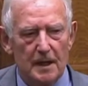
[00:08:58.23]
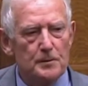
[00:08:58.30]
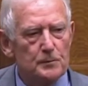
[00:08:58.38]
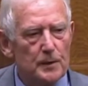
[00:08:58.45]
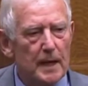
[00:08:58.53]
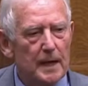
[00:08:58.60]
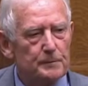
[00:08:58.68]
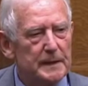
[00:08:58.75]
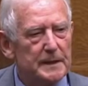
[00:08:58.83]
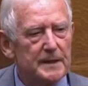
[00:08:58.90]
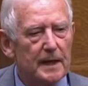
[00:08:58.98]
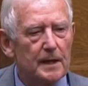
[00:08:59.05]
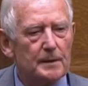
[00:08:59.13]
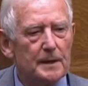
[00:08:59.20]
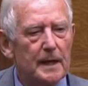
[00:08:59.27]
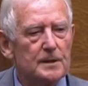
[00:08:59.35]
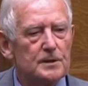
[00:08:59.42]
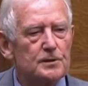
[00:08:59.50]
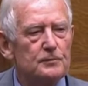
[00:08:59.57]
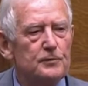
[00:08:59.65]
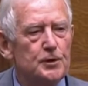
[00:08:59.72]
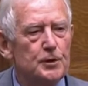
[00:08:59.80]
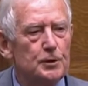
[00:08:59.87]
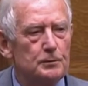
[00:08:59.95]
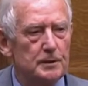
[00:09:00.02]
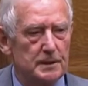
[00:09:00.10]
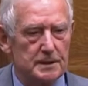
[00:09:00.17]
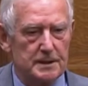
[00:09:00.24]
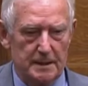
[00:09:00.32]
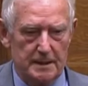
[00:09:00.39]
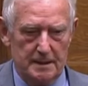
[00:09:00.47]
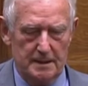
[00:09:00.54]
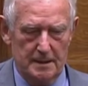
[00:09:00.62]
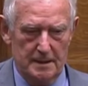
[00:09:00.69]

and be that act of unity.